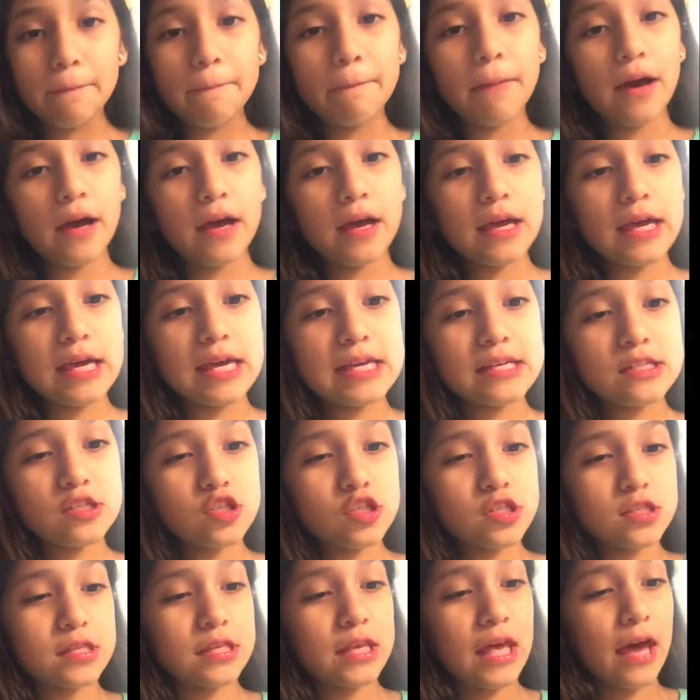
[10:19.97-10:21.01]
but it
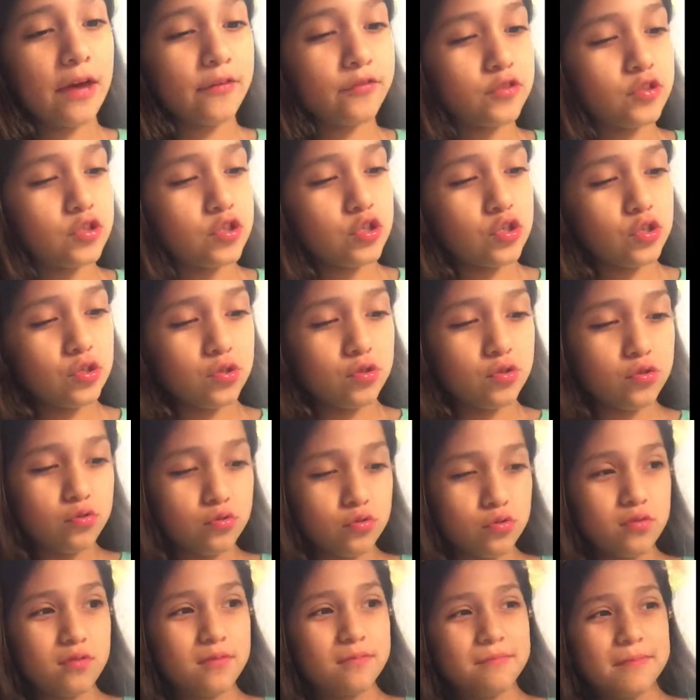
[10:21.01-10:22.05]
just have to
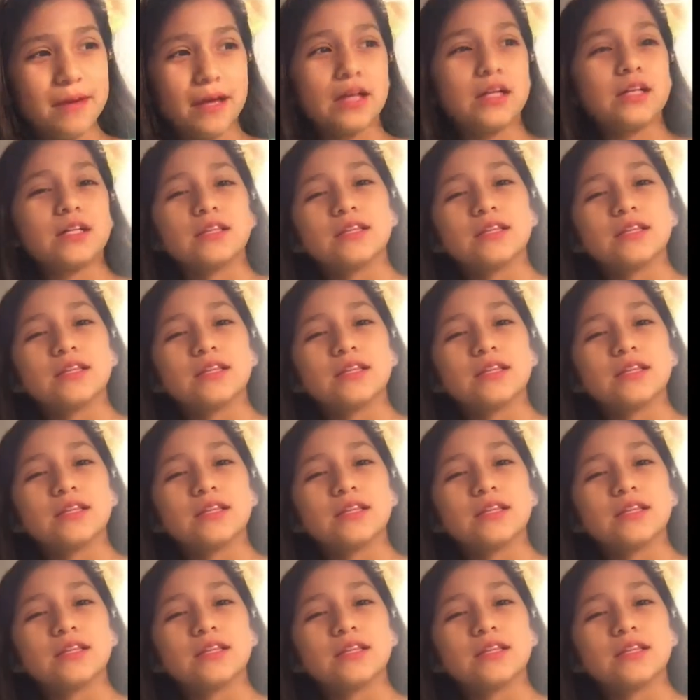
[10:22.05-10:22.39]
make